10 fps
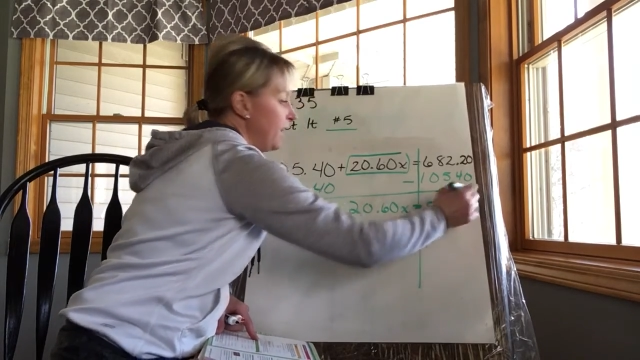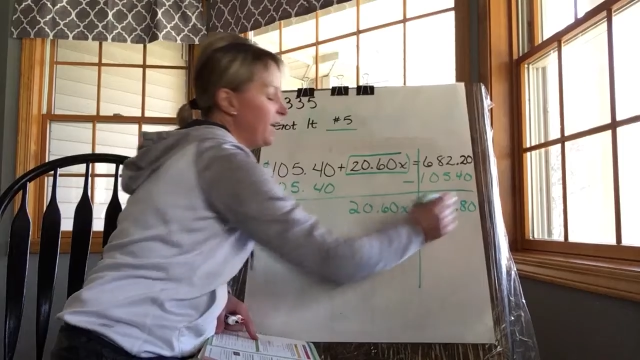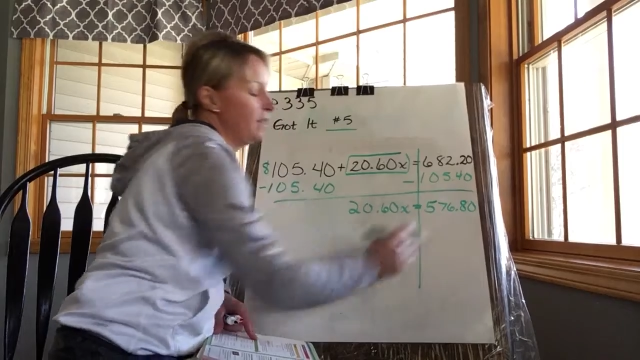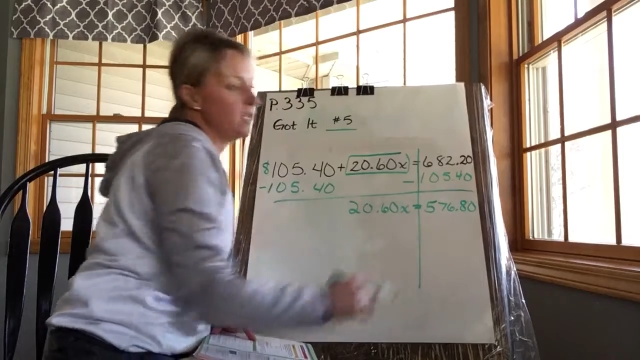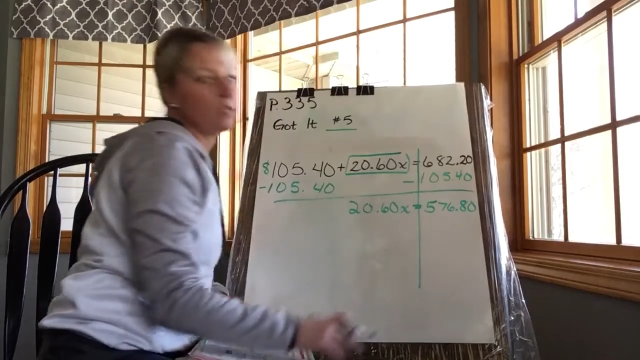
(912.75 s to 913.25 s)

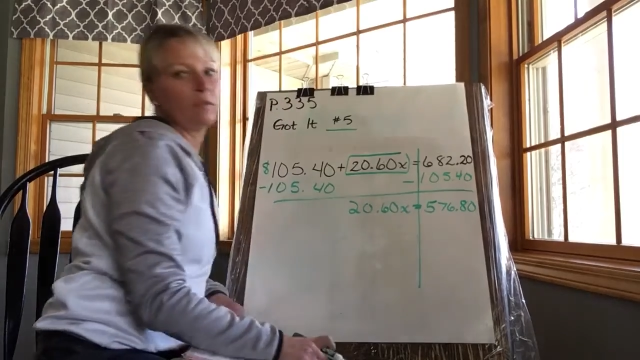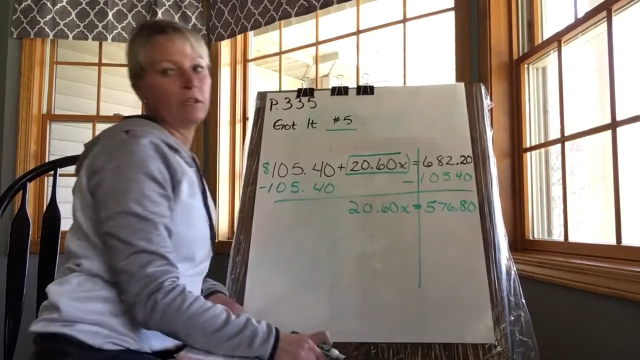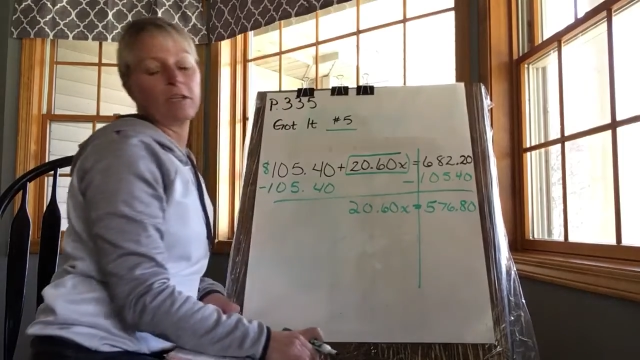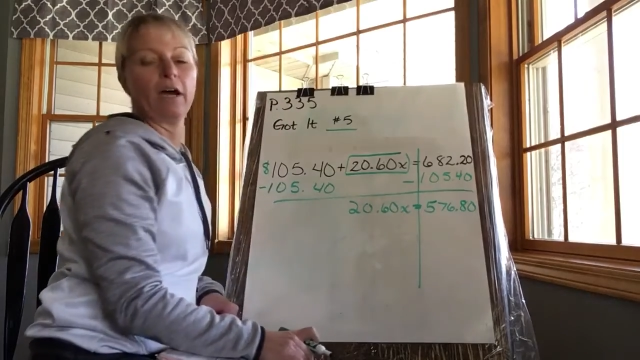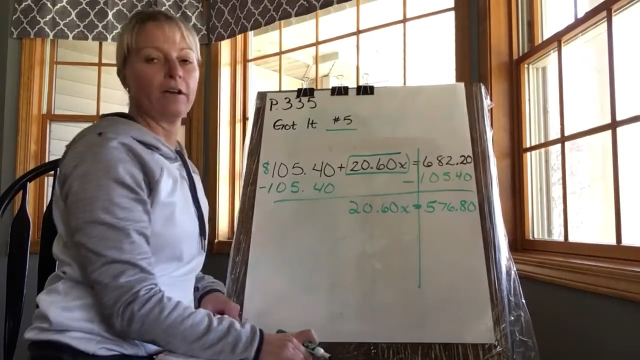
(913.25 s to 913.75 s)
Again, this is where
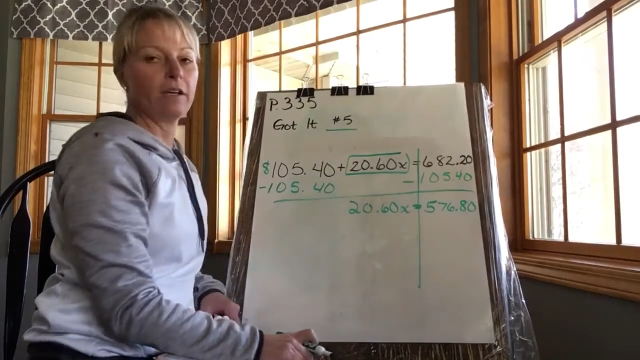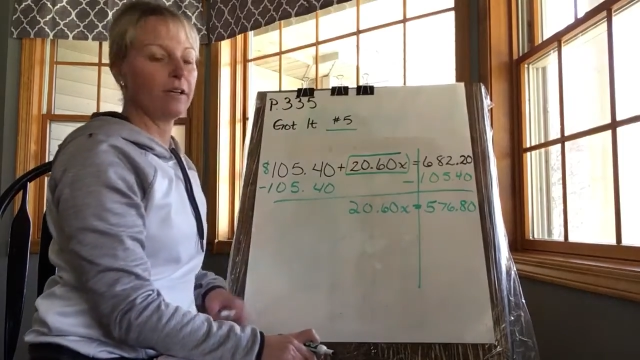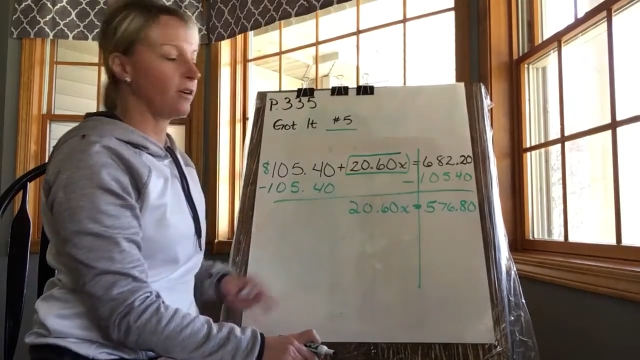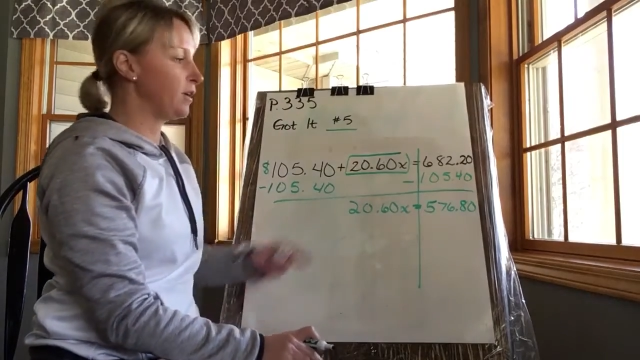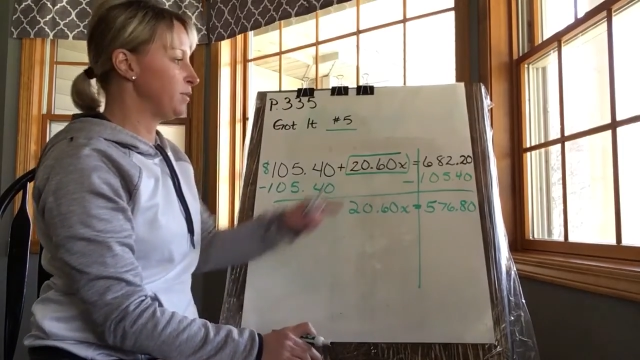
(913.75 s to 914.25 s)
your
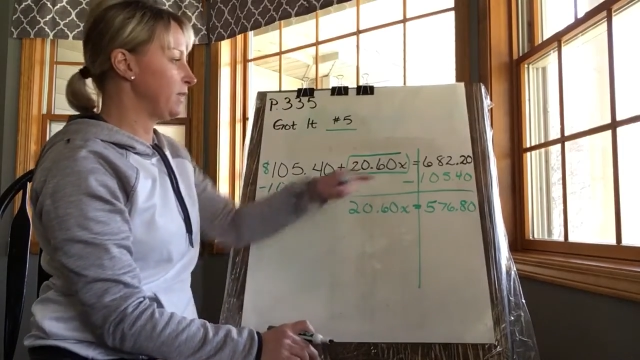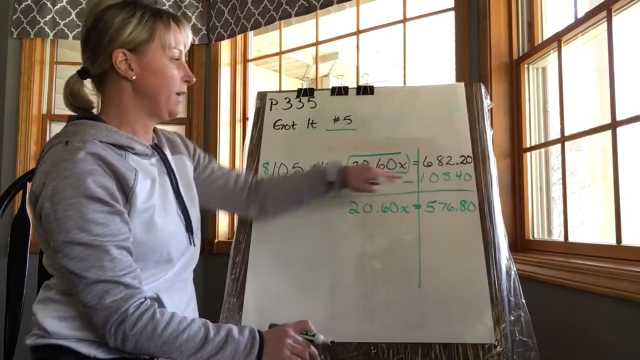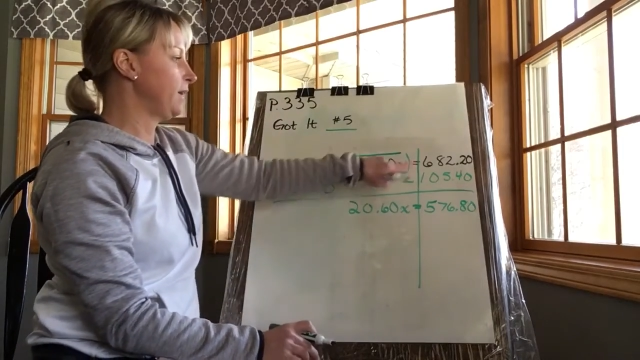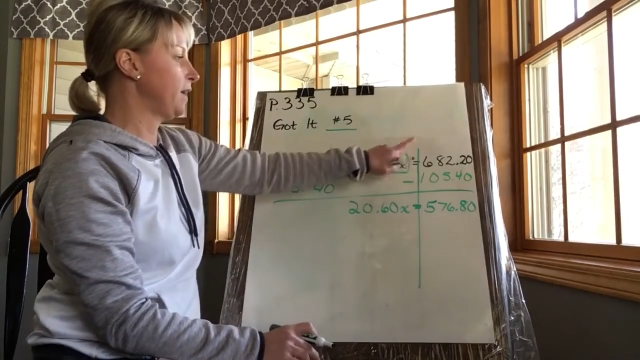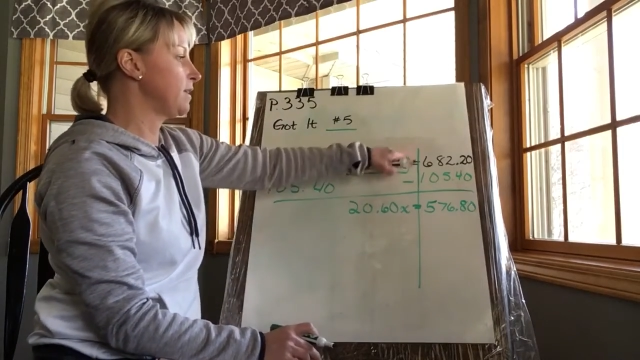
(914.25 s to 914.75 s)
calculator comes in
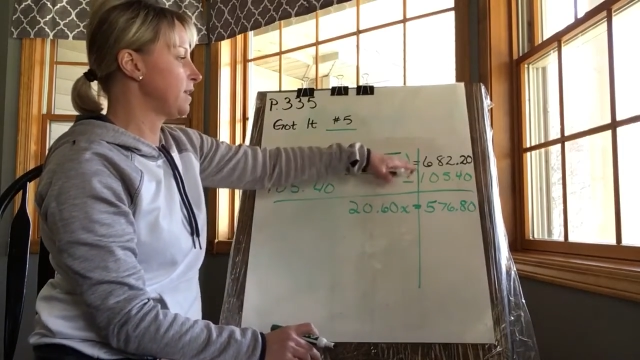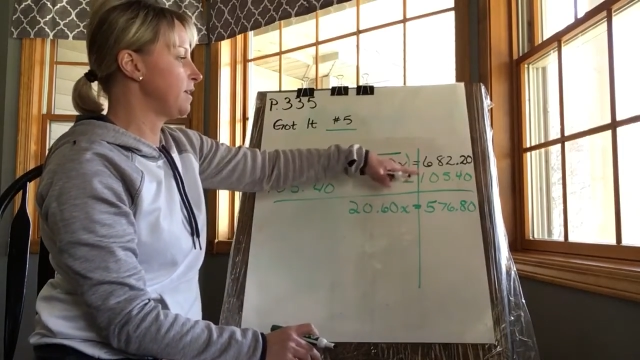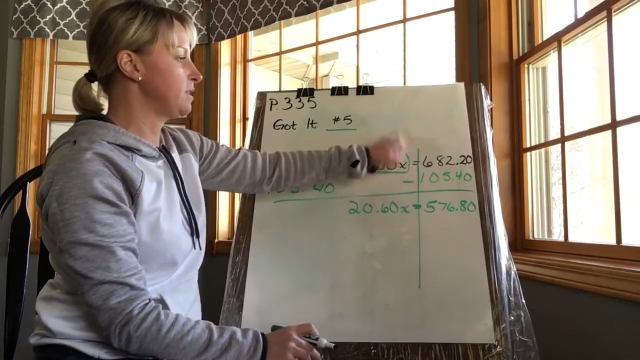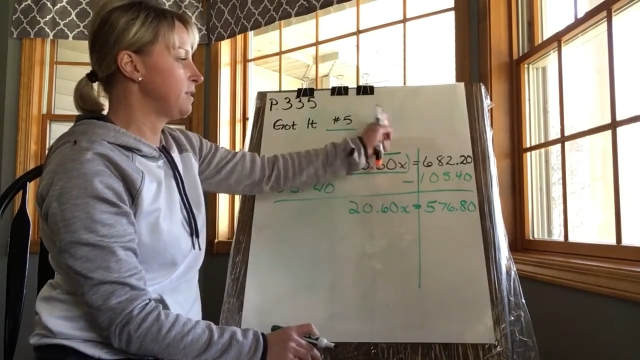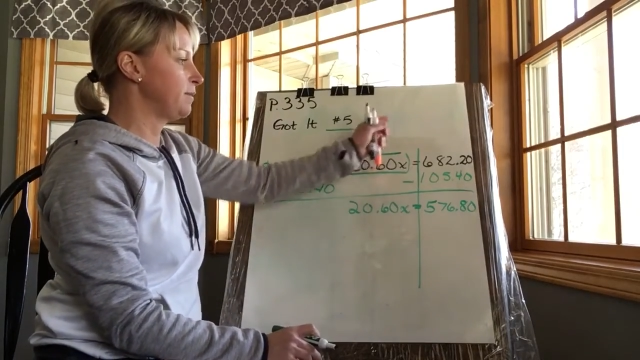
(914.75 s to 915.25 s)
handy because
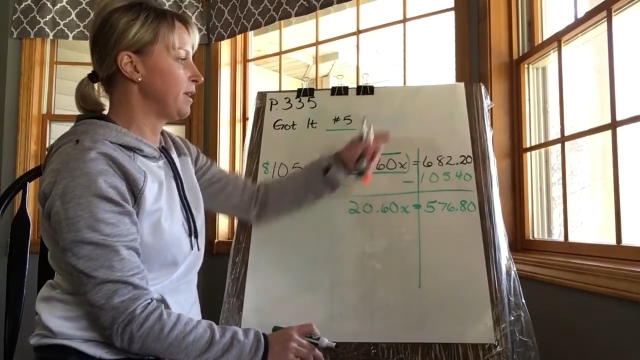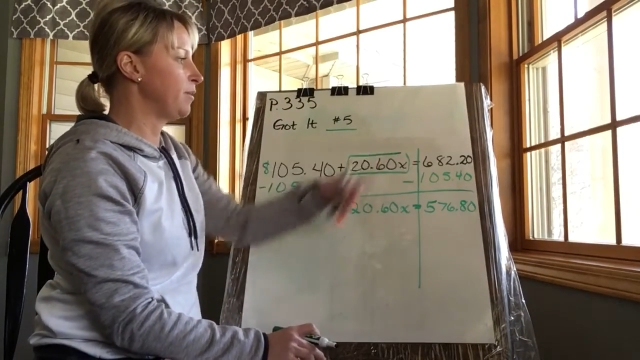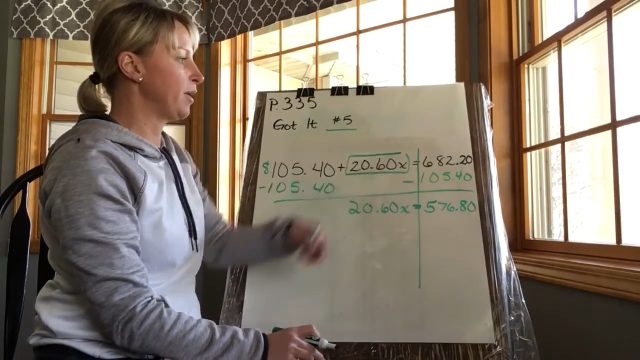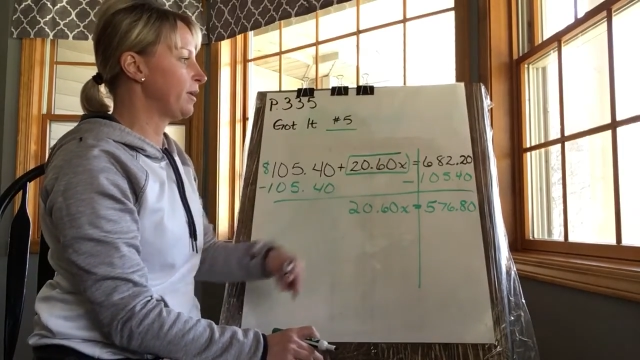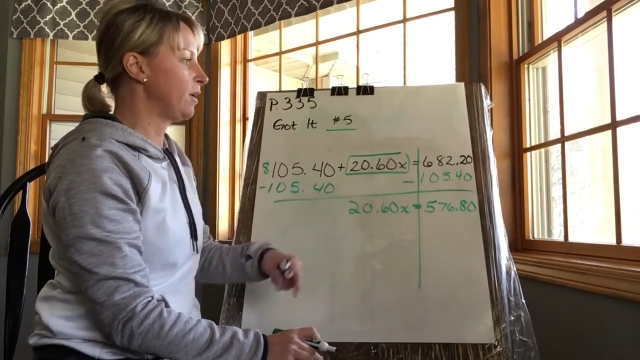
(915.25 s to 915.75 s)
I just typed that
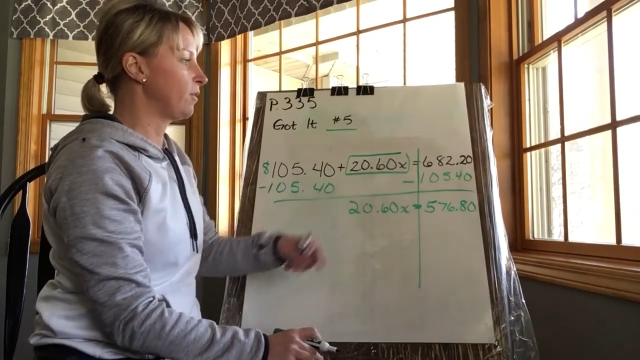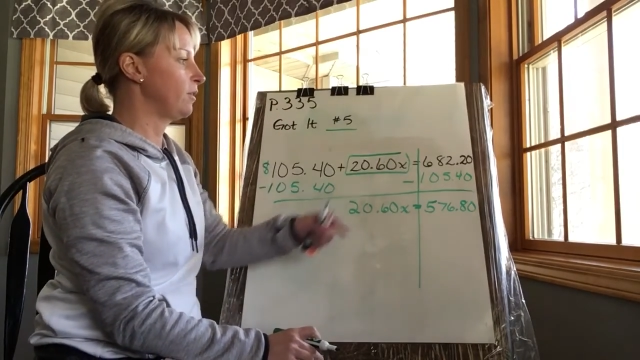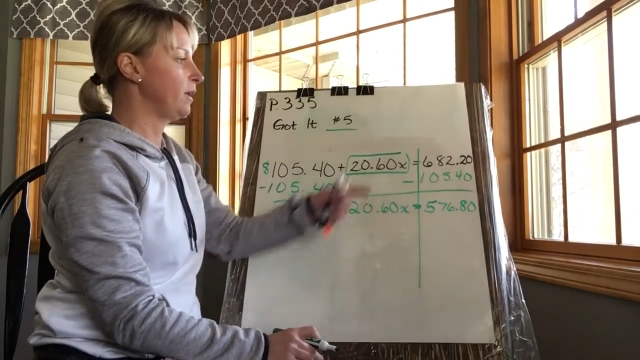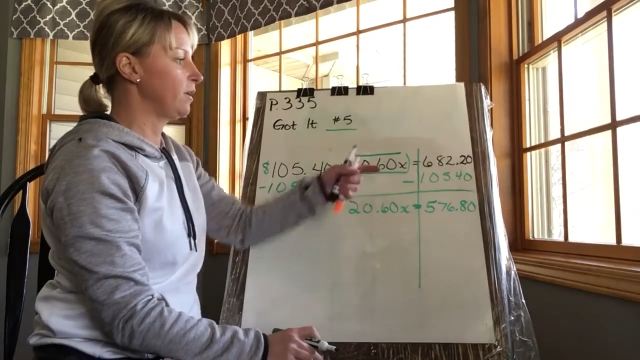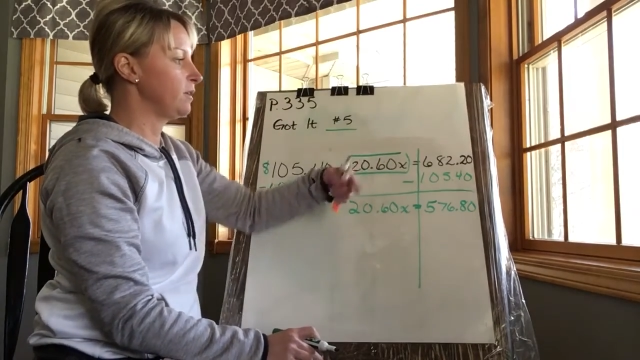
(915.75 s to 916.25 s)
in my
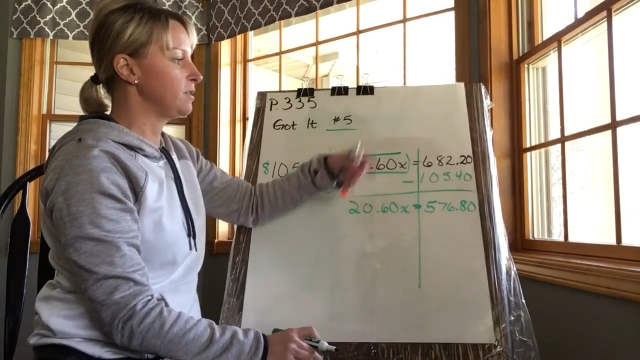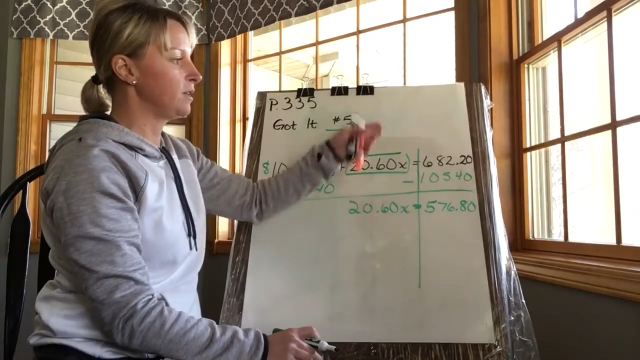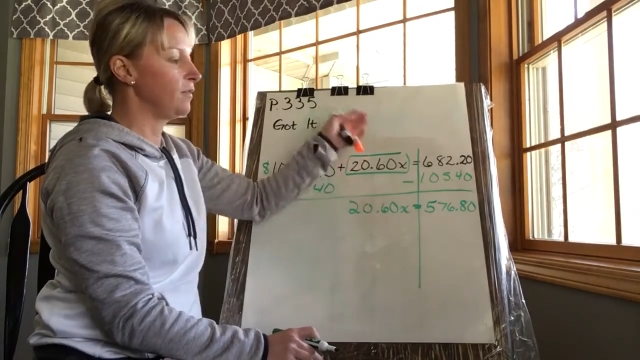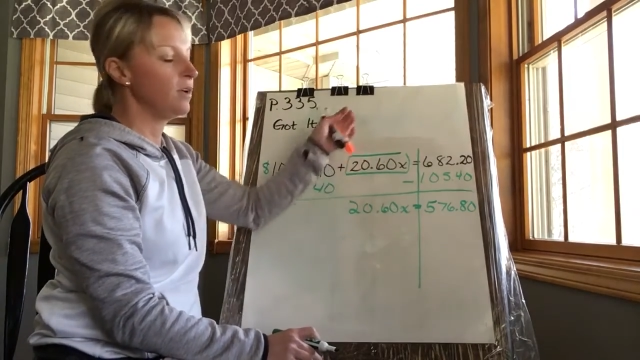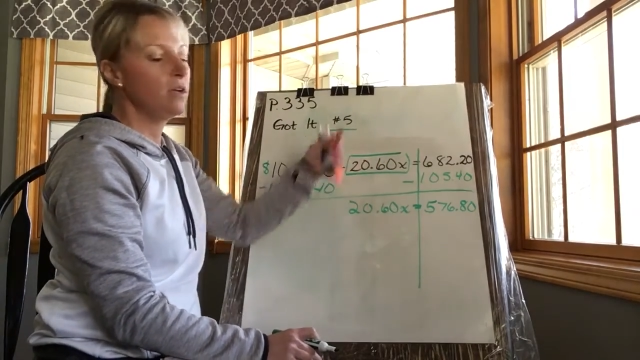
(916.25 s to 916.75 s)
calculator
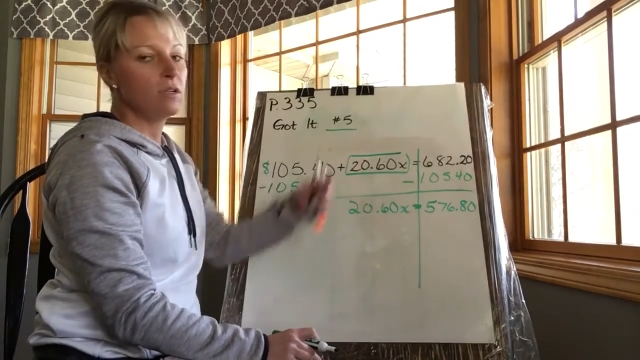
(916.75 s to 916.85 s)
instead of